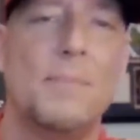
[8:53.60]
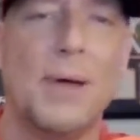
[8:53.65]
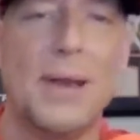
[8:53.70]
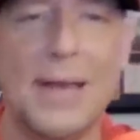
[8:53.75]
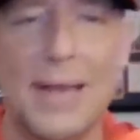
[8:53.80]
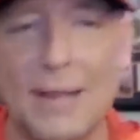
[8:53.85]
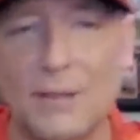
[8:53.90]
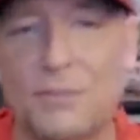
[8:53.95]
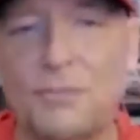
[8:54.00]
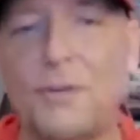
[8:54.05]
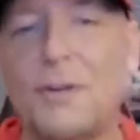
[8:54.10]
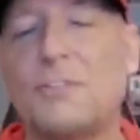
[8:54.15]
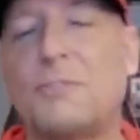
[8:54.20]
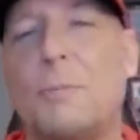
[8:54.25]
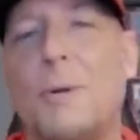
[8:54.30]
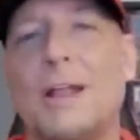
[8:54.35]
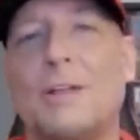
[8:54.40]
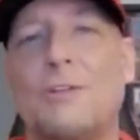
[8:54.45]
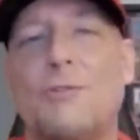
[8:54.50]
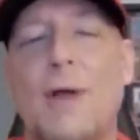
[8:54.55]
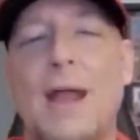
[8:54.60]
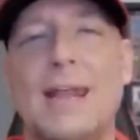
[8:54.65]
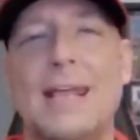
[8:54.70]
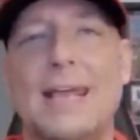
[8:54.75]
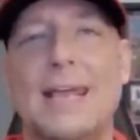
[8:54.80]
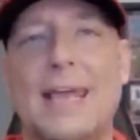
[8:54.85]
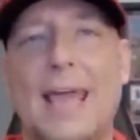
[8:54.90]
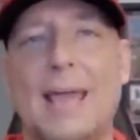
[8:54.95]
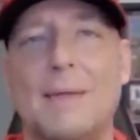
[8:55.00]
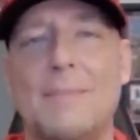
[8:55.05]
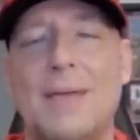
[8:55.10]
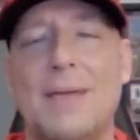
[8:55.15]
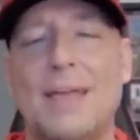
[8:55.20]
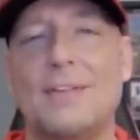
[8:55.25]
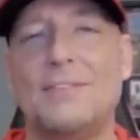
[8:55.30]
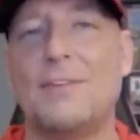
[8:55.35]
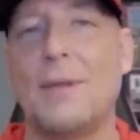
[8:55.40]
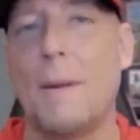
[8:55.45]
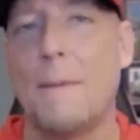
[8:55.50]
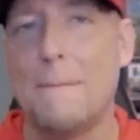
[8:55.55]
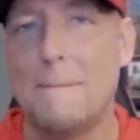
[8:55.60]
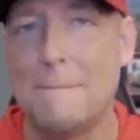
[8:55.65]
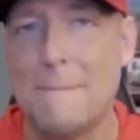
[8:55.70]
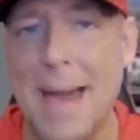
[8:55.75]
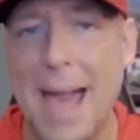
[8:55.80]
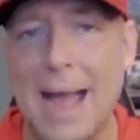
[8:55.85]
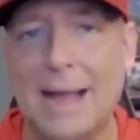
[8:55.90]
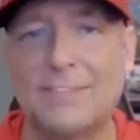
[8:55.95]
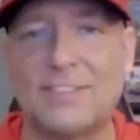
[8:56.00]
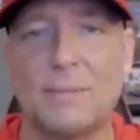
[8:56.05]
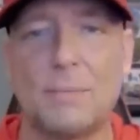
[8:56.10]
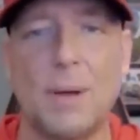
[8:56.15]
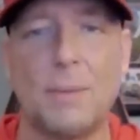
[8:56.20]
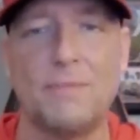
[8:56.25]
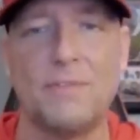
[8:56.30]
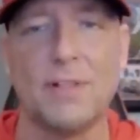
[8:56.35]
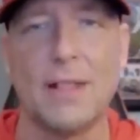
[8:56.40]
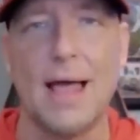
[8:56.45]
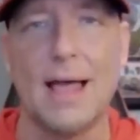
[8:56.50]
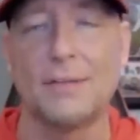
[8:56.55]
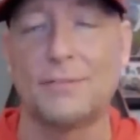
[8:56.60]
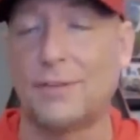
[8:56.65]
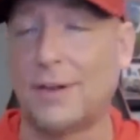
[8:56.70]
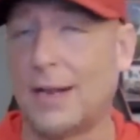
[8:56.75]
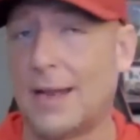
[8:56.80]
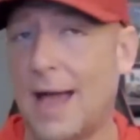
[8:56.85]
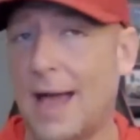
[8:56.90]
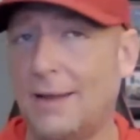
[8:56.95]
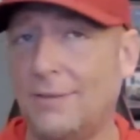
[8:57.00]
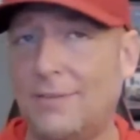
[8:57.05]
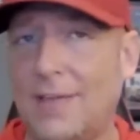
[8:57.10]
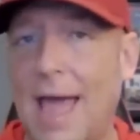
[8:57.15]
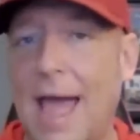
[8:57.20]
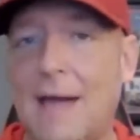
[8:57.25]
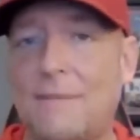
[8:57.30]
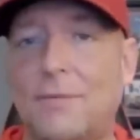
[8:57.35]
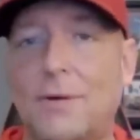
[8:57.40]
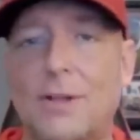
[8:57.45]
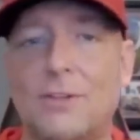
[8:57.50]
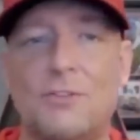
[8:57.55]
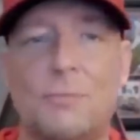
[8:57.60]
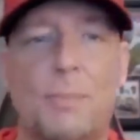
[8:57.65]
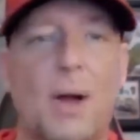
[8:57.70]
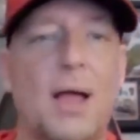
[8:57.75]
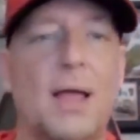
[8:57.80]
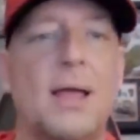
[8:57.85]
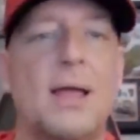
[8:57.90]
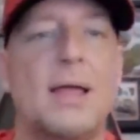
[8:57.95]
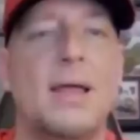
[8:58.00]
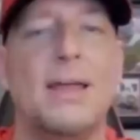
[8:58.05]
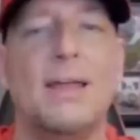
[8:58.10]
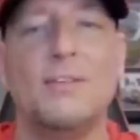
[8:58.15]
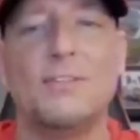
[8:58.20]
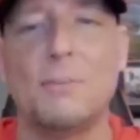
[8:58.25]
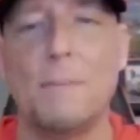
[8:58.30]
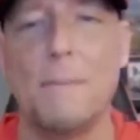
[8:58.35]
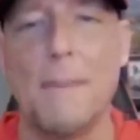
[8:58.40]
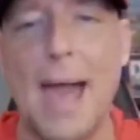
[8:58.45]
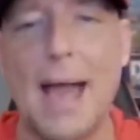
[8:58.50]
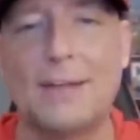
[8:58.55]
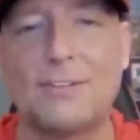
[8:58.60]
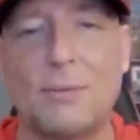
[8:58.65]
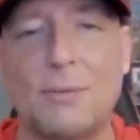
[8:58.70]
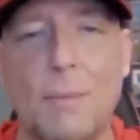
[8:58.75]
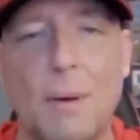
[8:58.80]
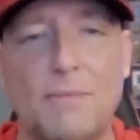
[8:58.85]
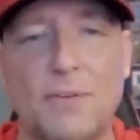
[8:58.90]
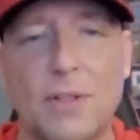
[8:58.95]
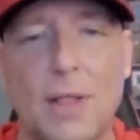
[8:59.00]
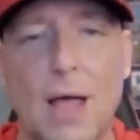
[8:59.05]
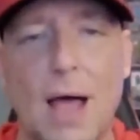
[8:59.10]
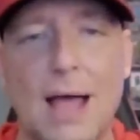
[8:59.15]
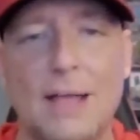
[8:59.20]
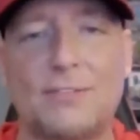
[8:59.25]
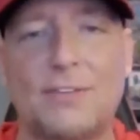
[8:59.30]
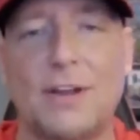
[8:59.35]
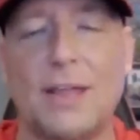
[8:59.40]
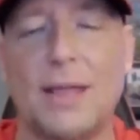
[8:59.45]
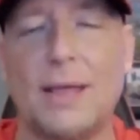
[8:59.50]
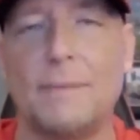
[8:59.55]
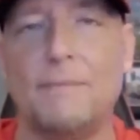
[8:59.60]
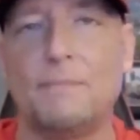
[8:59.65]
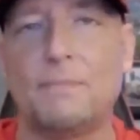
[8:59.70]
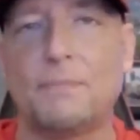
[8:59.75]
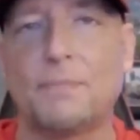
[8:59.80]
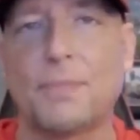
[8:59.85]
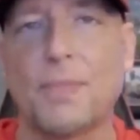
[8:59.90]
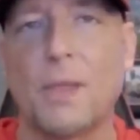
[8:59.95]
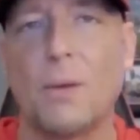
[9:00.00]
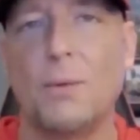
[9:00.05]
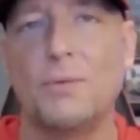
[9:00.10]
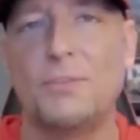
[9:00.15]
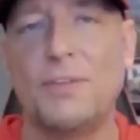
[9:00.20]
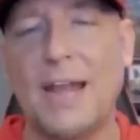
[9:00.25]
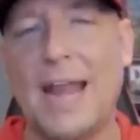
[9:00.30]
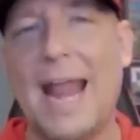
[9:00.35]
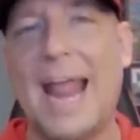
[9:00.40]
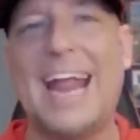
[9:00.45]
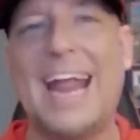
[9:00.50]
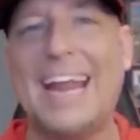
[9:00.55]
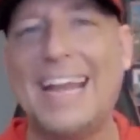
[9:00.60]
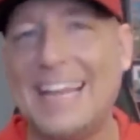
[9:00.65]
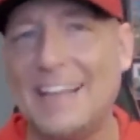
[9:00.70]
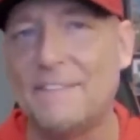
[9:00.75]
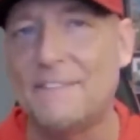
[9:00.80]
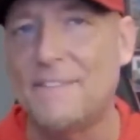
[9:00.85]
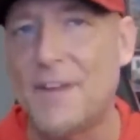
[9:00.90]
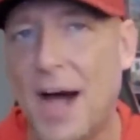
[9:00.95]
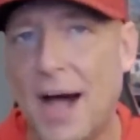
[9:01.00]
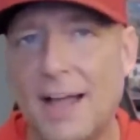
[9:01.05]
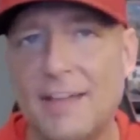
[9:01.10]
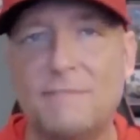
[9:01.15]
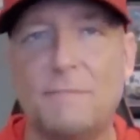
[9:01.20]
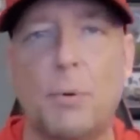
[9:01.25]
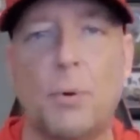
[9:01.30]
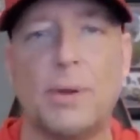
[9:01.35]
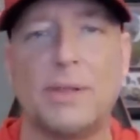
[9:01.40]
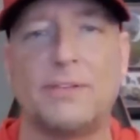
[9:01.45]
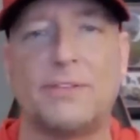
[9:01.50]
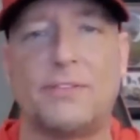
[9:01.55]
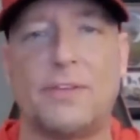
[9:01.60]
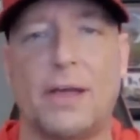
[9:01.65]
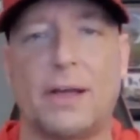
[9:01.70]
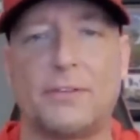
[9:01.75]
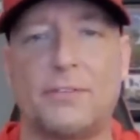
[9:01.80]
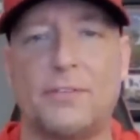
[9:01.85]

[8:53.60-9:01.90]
But in his first spring training game, his maximum velocity, not his average, but his maximum velocity was at 85.6.